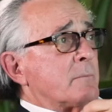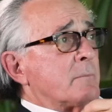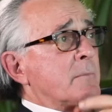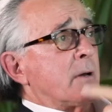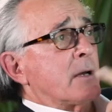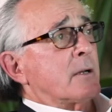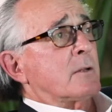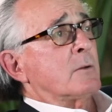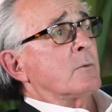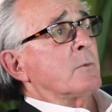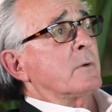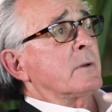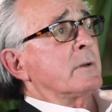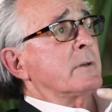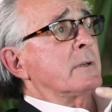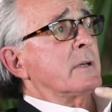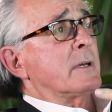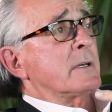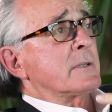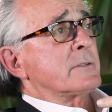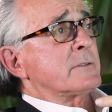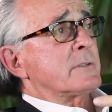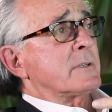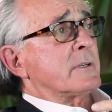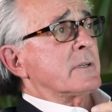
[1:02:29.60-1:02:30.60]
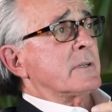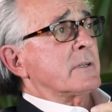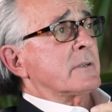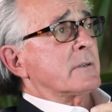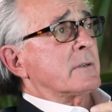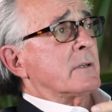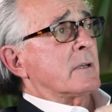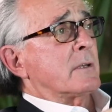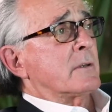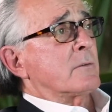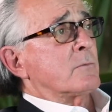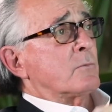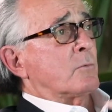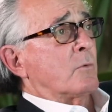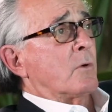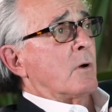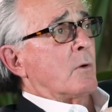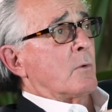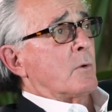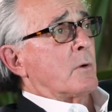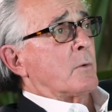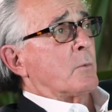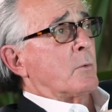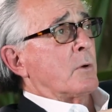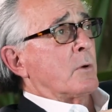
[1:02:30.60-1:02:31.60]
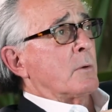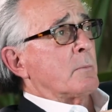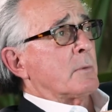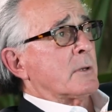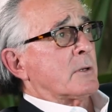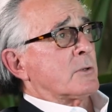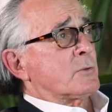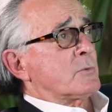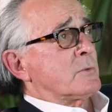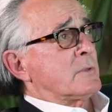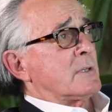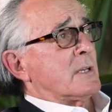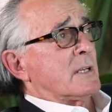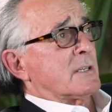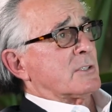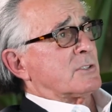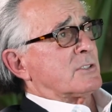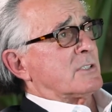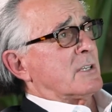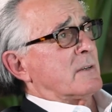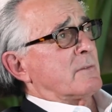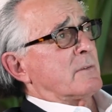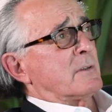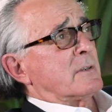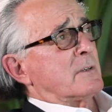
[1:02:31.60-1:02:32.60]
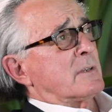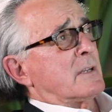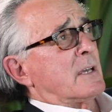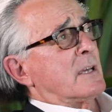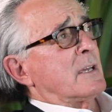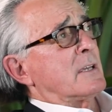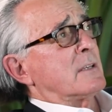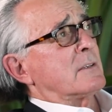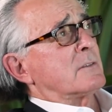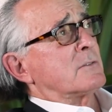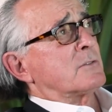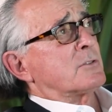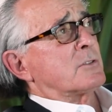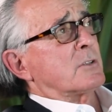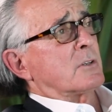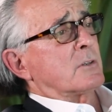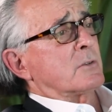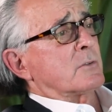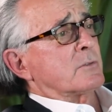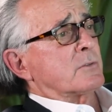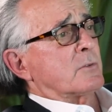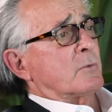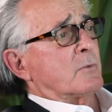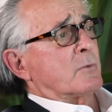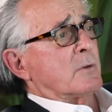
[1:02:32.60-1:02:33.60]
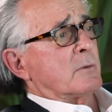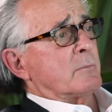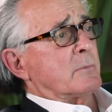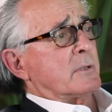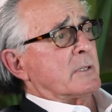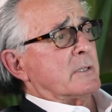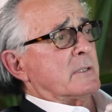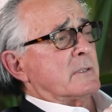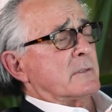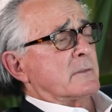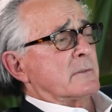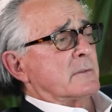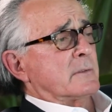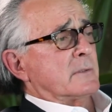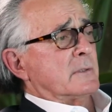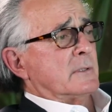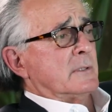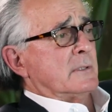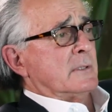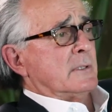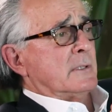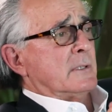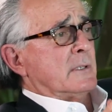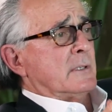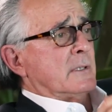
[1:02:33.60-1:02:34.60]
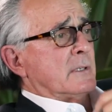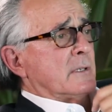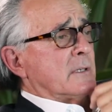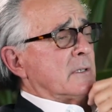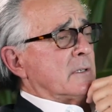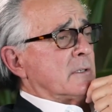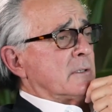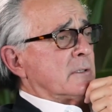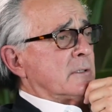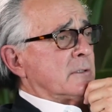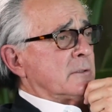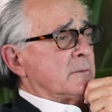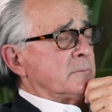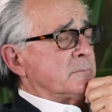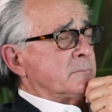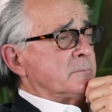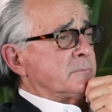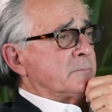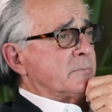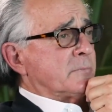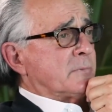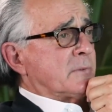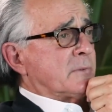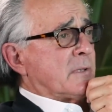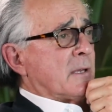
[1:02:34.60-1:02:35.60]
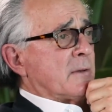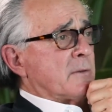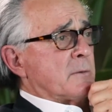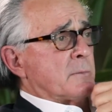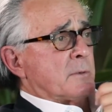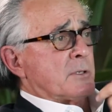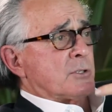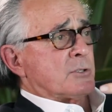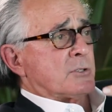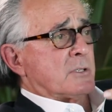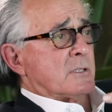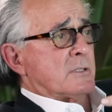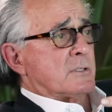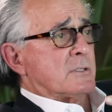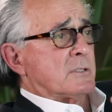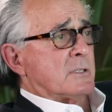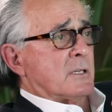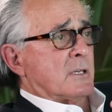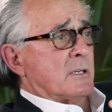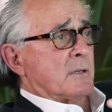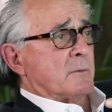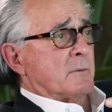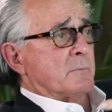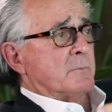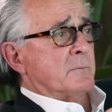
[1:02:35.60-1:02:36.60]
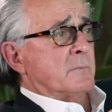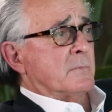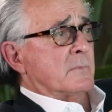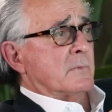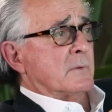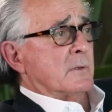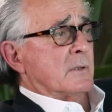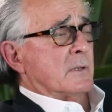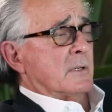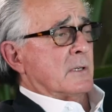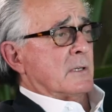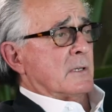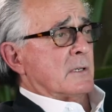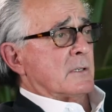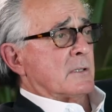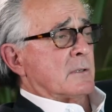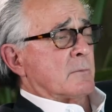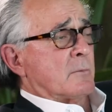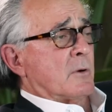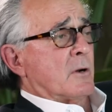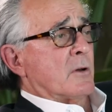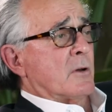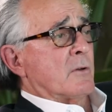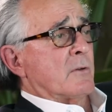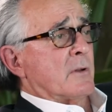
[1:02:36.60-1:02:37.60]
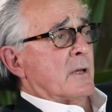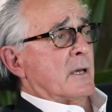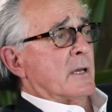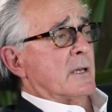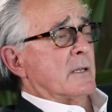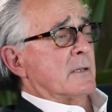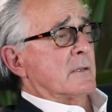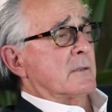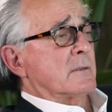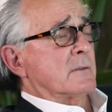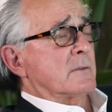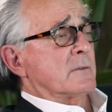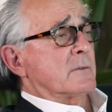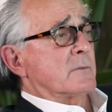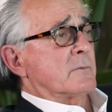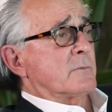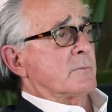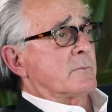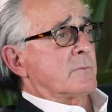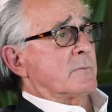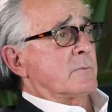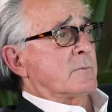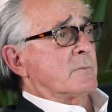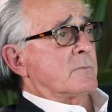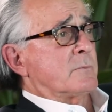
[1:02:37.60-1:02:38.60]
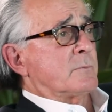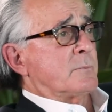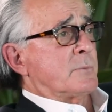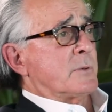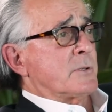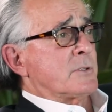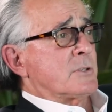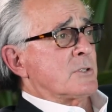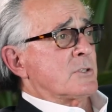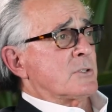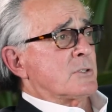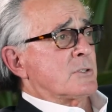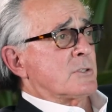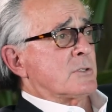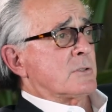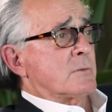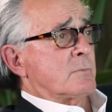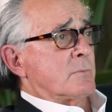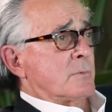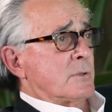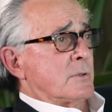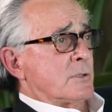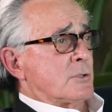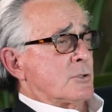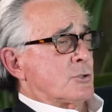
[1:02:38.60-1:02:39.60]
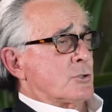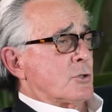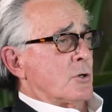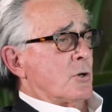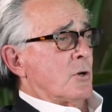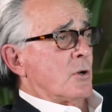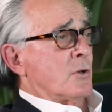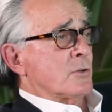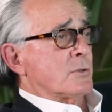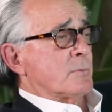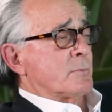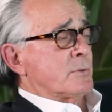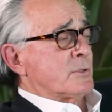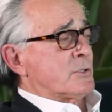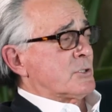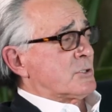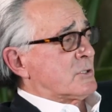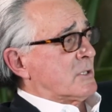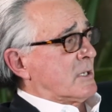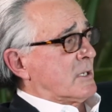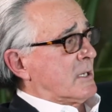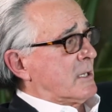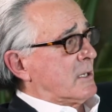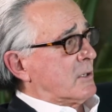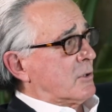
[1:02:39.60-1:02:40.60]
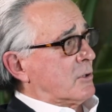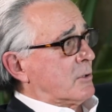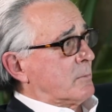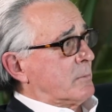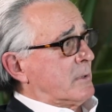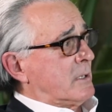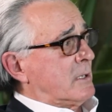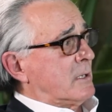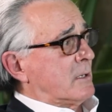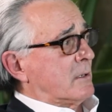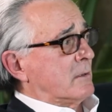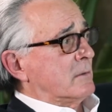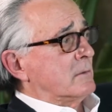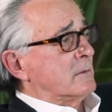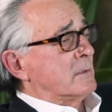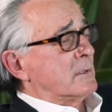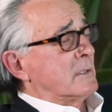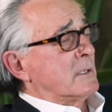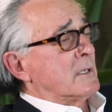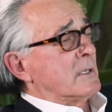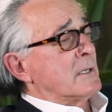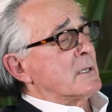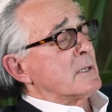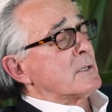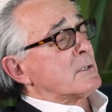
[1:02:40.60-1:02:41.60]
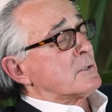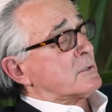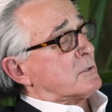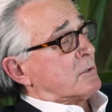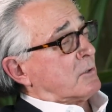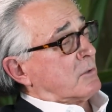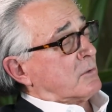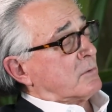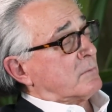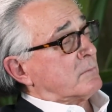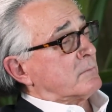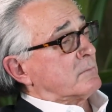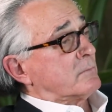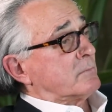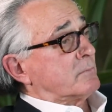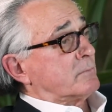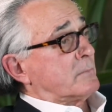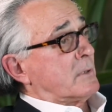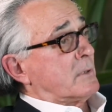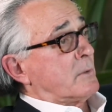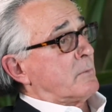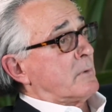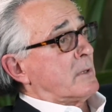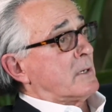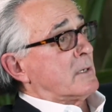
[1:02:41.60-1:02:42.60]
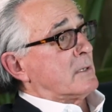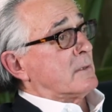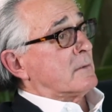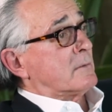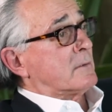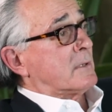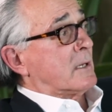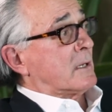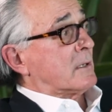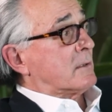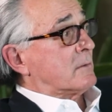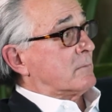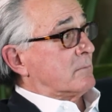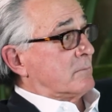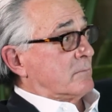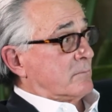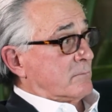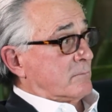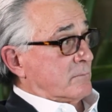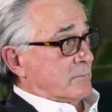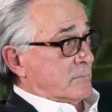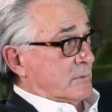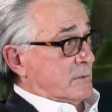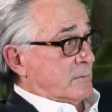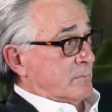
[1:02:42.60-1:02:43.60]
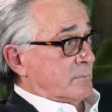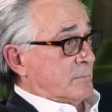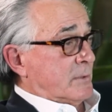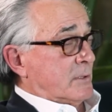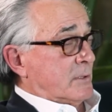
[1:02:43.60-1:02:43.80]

Michael one day said, and well, we are at Wembley because we did like seven, eight shows at Wembley. Um, came to me and said, Sam, tomorrow night Princess, Prince Charles and Princess Diana are going to be here, so be ready to take some